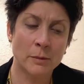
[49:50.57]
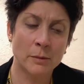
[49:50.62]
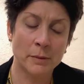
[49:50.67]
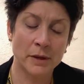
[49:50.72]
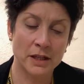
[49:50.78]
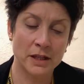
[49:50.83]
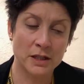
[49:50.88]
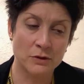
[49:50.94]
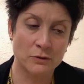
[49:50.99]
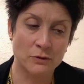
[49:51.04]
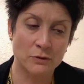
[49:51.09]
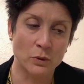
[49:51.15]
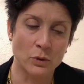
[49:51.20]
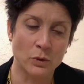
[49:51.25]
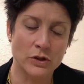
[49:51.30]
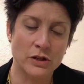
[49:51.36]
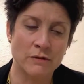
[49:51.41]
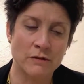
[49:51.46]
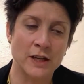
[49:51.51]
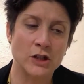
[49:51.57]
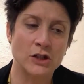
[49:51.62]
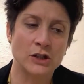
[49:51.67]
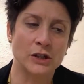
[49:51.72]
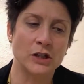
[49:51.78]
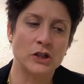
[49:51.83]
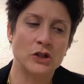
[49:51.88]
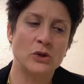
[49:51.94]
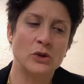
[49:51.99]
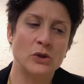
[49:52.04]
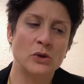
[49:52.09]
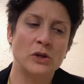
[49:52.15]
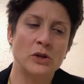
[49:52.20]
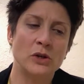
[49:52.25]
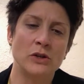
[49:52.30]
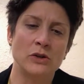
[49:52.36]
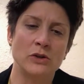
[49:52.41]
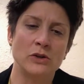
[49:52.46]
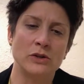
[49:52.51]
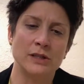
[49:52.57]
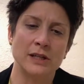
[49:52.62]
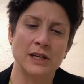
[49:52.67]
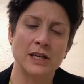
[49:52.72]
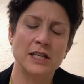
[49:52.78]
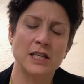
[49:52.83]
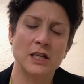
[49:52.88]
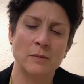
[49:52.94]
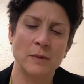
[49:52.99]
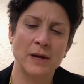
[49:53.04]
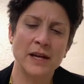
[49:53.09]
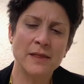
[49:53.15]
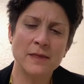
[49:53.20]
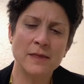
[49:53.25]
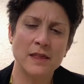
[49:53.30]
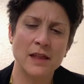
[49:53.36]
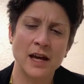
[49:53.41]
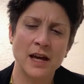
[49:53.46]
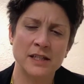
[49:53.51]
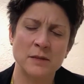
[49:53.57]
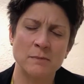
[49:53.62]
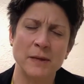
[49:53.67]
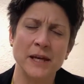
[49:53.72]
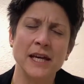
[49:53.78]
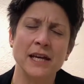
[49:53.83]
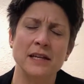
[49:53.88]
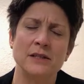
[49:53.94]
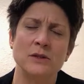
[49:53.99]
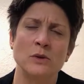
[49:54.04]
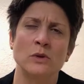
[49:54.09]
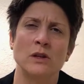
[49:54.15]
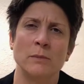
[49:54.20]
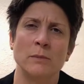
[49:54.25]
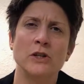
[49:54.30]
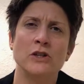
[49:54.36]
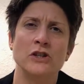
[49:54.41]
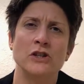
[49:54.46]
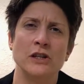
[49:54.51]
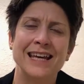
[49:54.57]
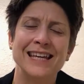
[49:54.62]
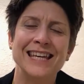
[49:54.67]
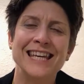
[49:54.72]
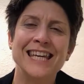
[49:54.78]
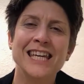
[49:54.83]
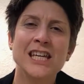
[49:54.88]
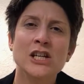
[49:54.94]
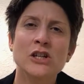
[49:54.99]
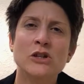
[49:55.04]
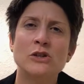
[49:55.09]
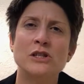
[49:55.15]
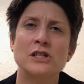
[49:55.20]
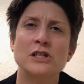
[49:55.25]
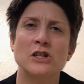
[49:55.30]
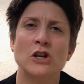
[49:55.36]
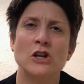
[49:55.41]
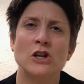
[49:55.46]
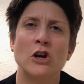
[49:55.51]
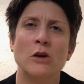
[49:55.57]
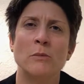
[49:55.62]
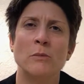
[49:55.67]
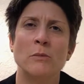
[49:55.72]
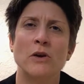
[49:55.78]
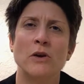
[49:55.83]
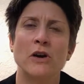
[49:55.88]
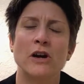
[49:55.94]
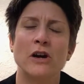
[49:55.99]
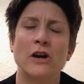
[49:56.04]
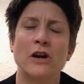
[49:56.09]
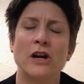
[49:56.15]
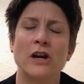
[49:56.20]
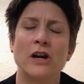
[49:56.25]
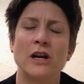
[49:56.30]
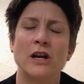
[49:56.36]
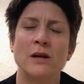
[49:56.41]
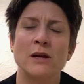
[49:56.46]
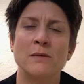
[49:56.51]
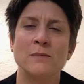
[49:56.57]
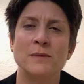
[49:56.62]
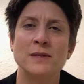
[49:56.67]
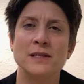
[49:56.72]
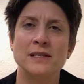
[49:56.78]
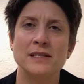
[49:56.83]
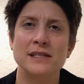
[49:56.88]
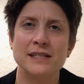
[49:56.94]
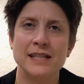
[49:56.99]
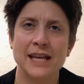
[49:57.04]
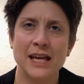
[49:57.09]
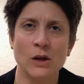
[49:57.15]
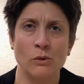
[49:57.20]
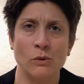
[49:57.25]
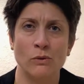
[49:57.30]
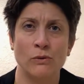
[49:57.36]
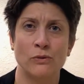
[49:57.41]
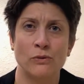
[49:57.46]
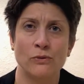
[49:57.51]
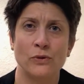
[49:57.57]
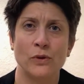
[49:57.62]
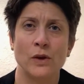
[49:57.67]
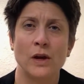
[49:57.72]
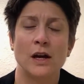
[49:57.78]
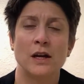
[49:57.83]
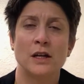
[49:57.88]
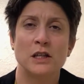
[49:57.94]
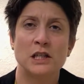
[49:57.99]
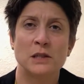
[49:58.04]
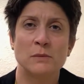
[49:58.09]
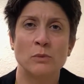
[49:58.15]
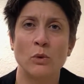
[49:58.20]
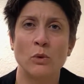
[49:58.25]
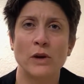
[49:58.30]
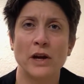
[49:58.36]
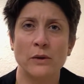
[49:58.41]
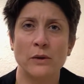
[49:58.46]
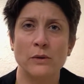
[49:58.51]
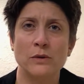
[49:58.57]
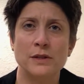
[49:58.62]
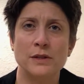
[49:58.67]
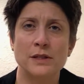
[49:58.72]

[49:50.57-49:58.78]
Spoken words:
Coming into force eventually 2 years later. But in that debate on the budget, Keir Starmer himself spoke out